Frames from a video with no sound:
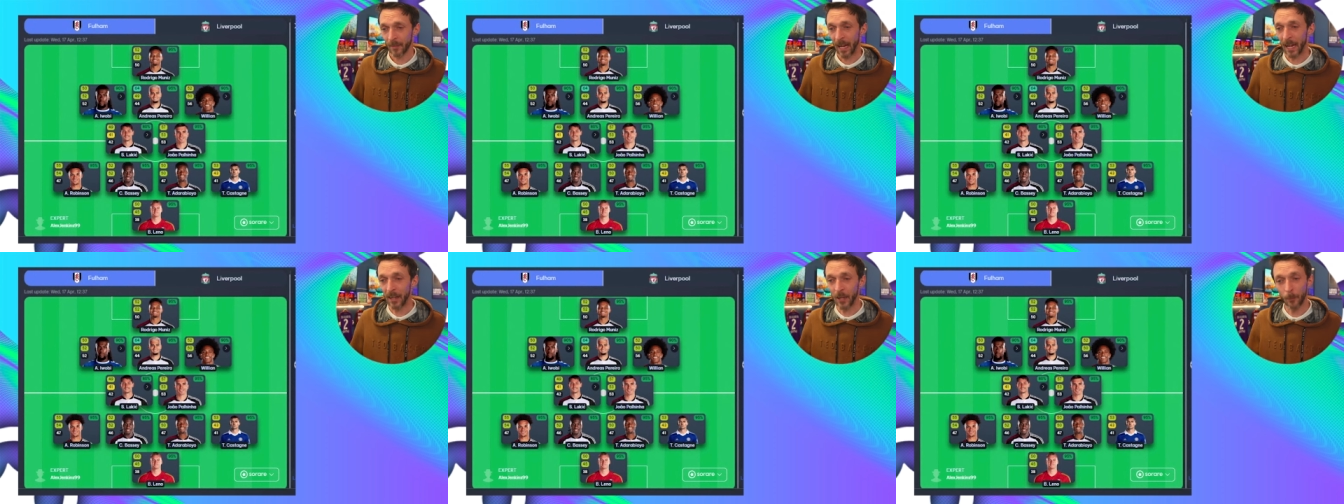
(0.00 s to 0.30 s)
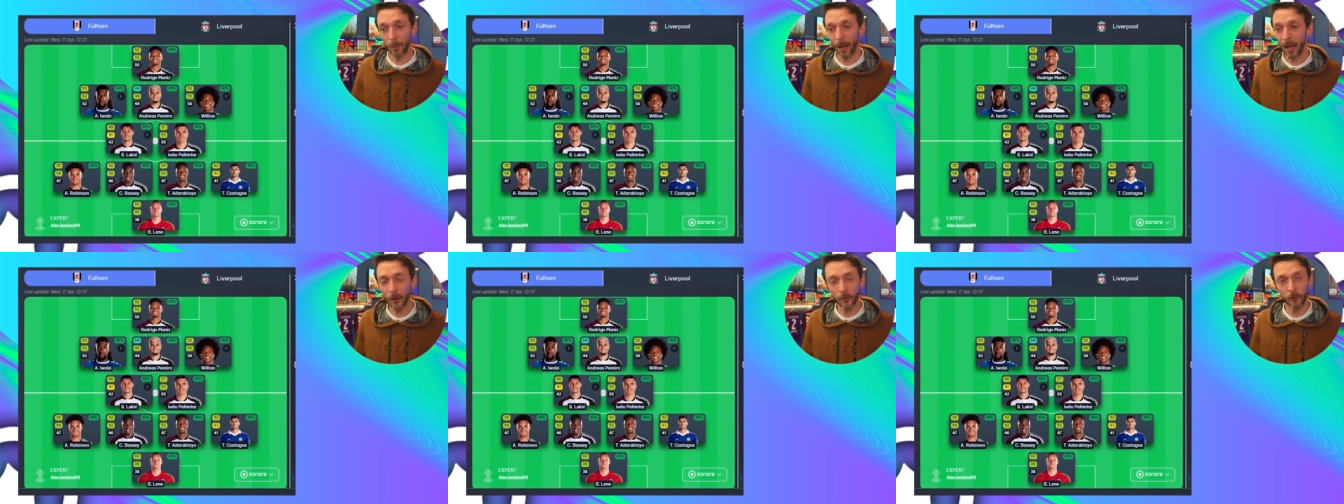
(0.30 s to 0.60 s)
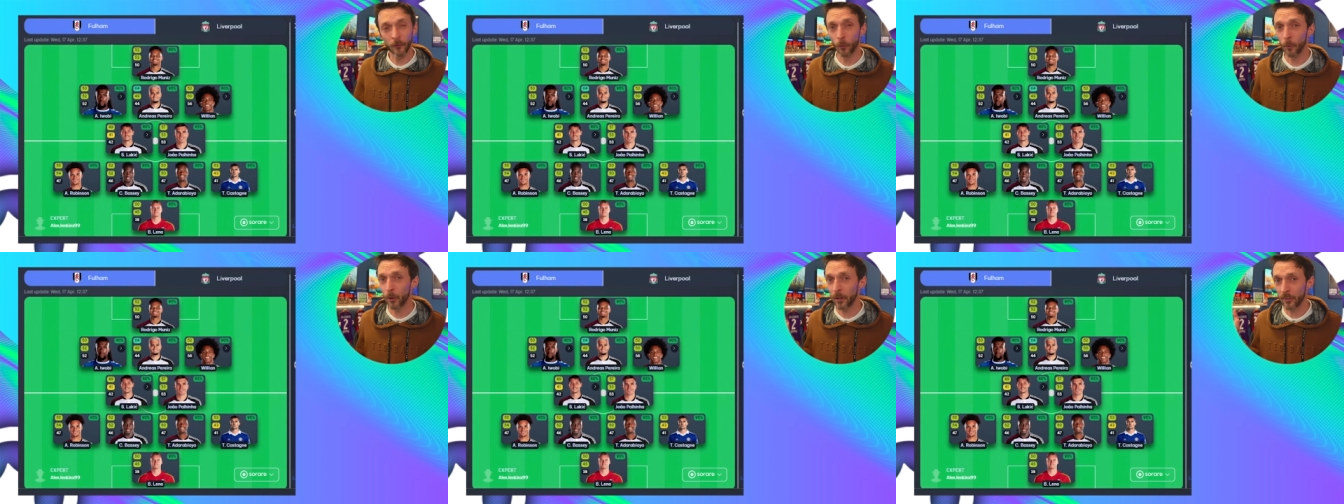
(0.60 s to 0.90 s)
And the back
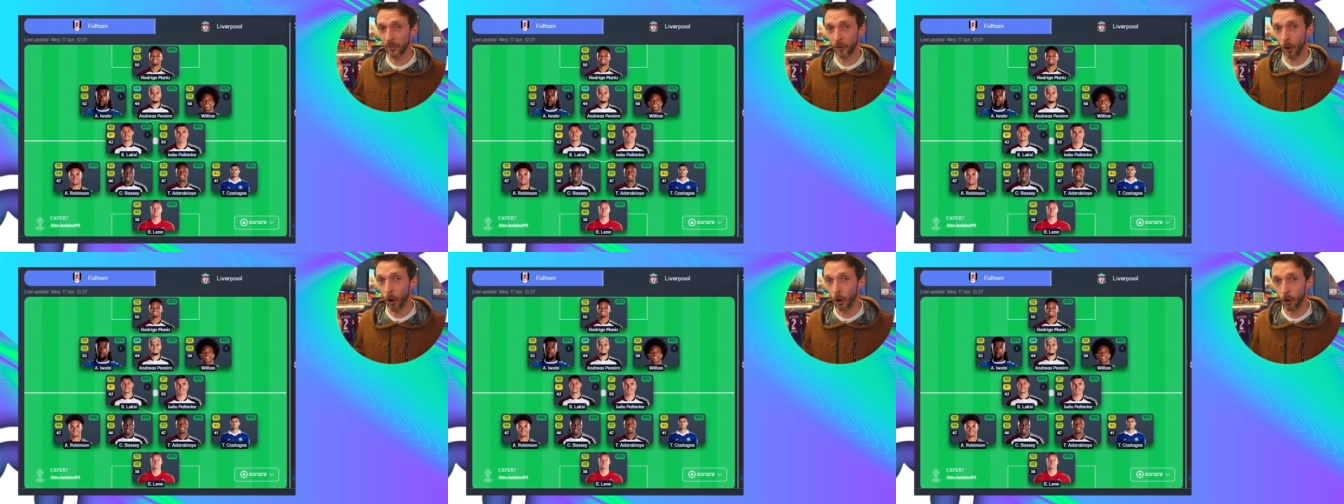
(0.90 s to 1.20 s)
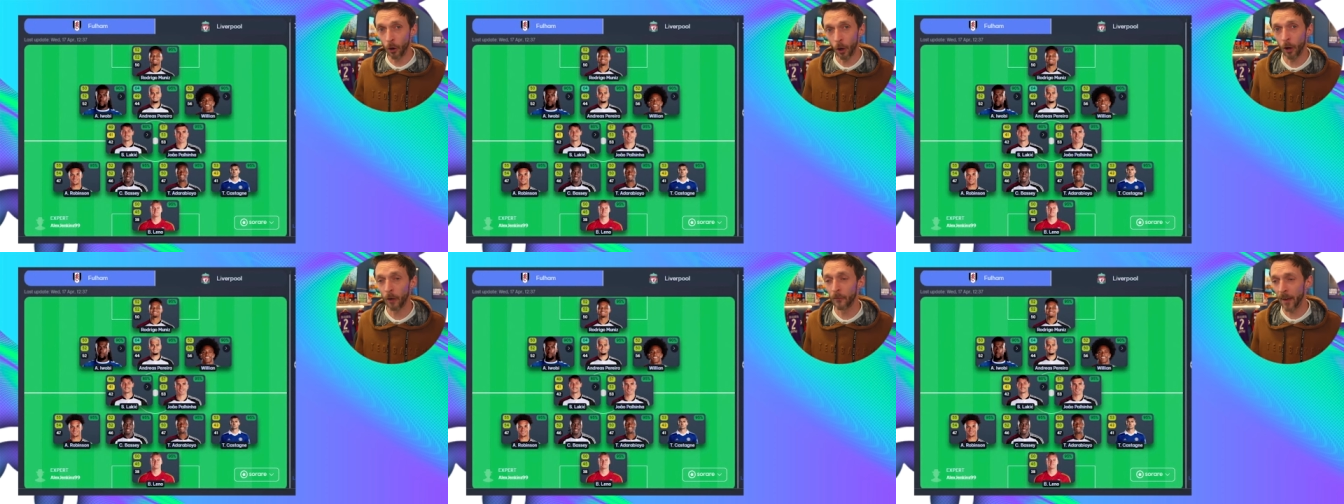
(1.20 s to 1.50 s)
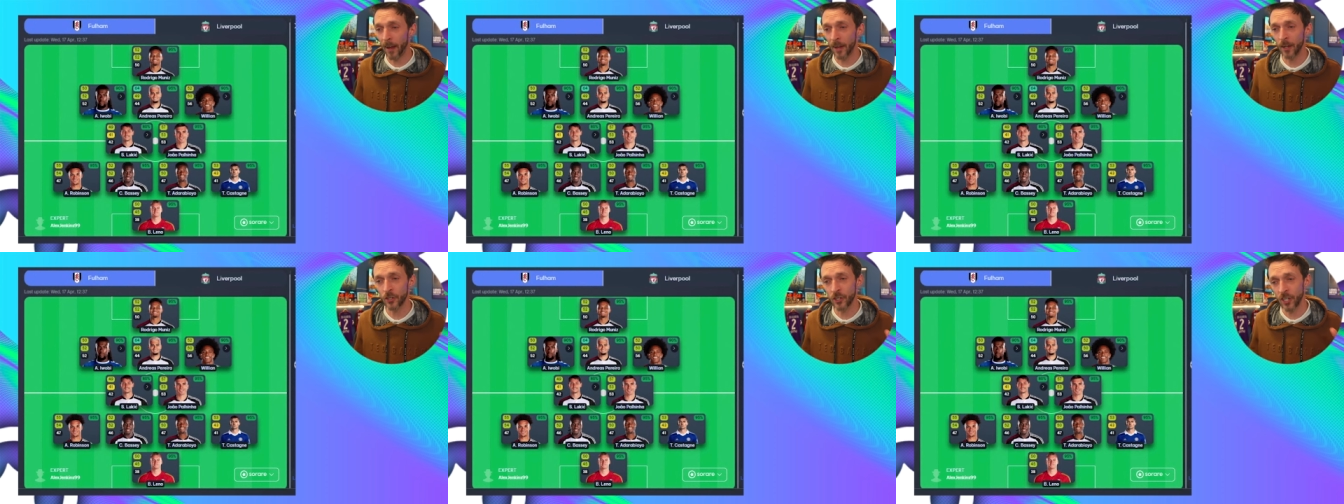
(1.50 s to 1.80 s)
four has got a lot of
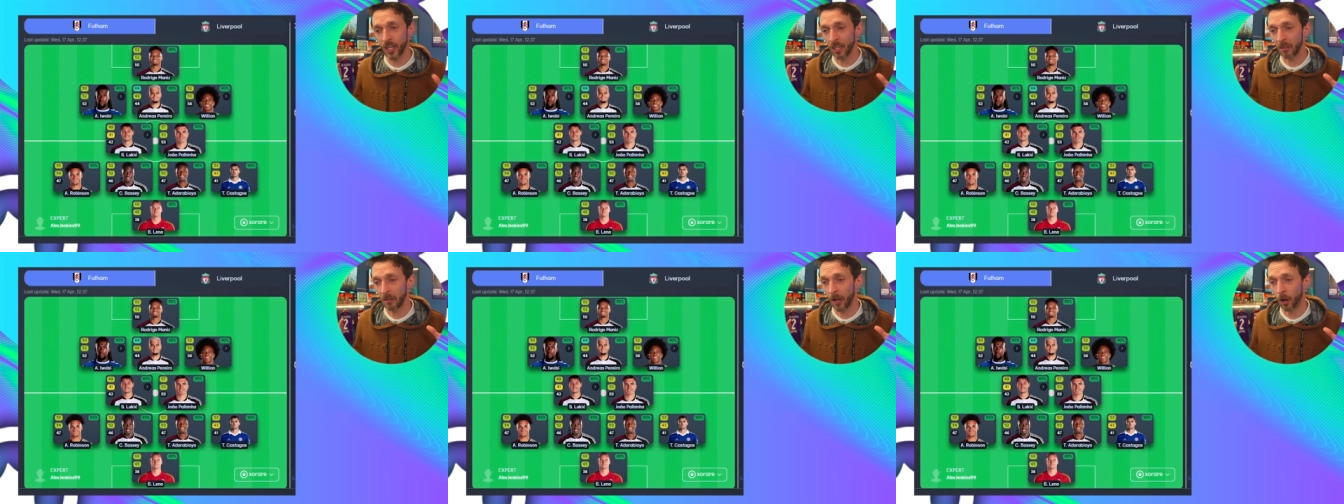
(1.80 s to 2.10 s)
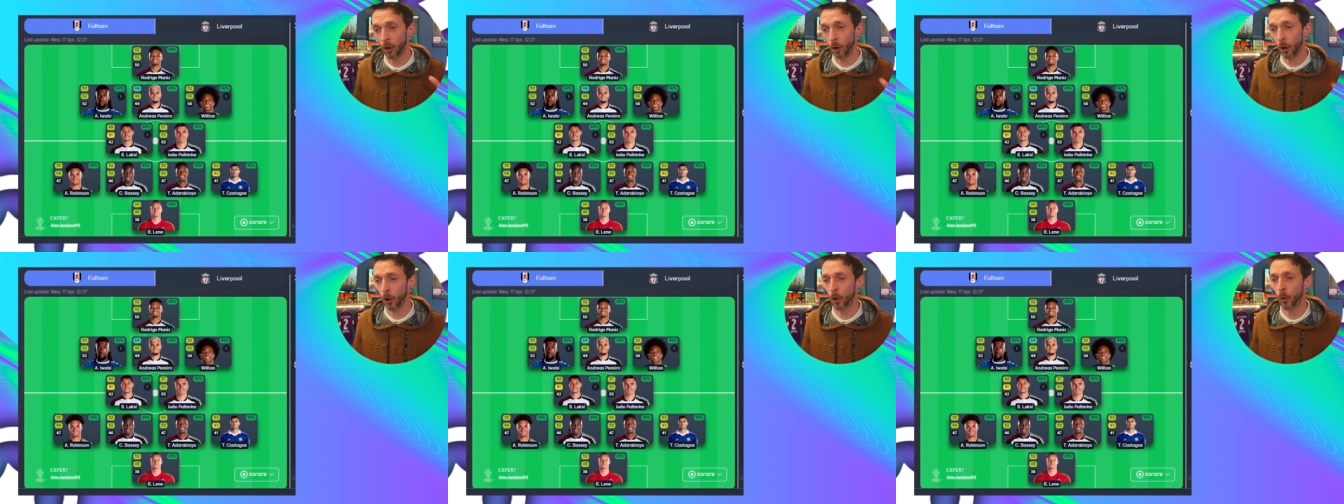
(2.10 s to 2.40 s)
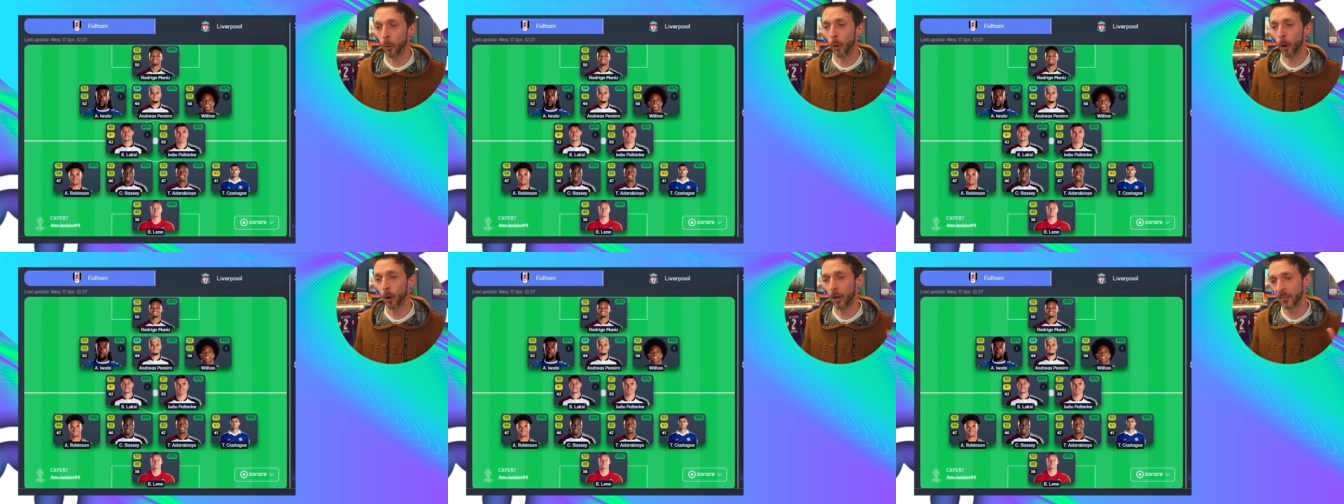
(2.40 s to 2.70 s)
energy, a lot of
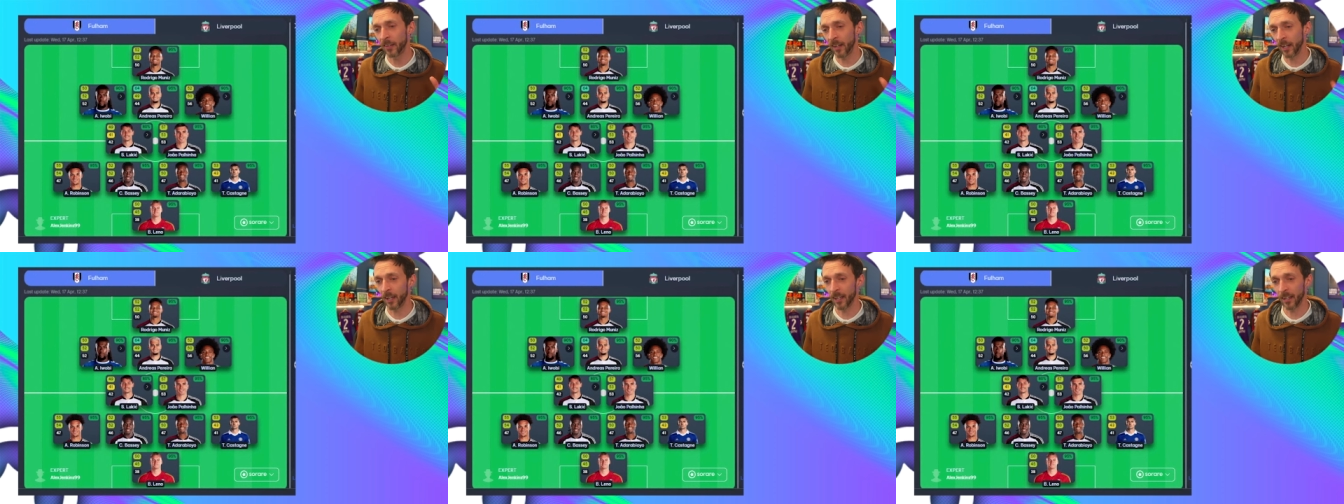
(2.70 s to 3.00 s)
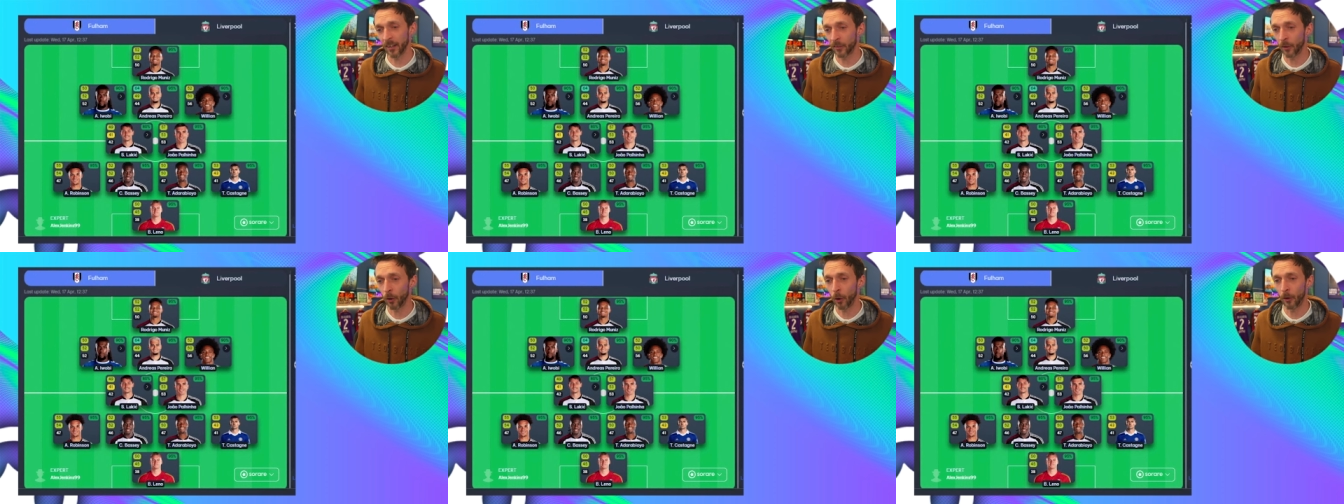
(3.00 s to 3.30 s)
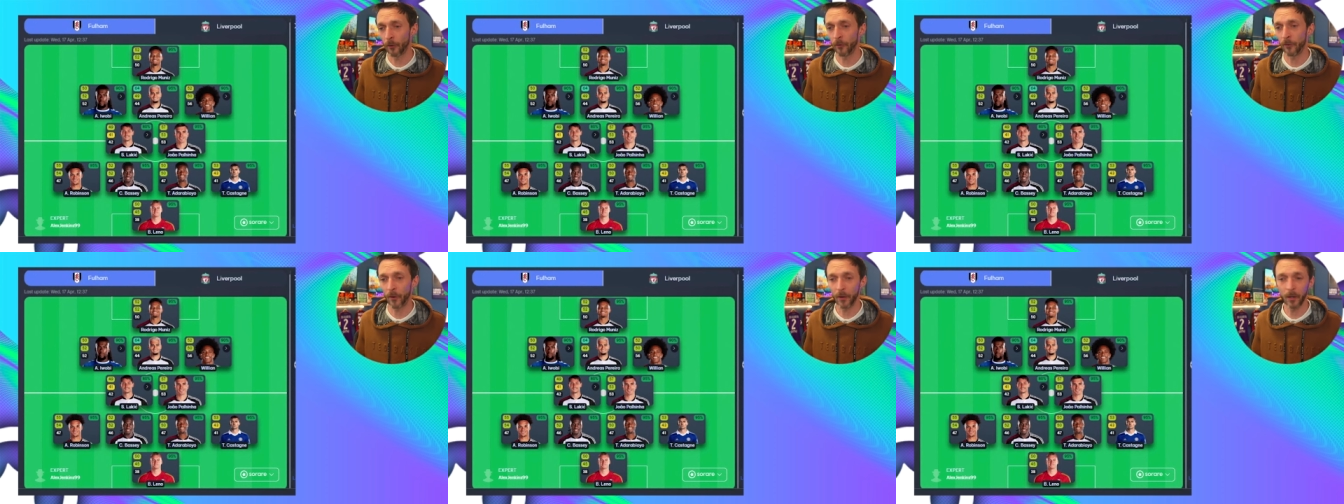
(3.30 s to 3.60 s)
quality, and is a
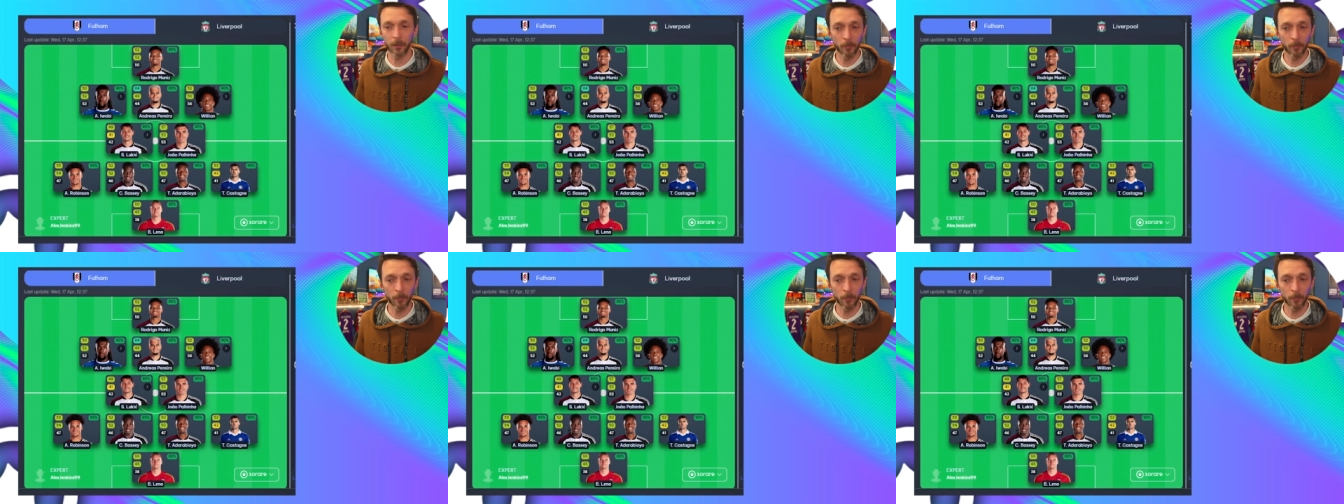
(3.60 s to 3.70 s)
lot of fun.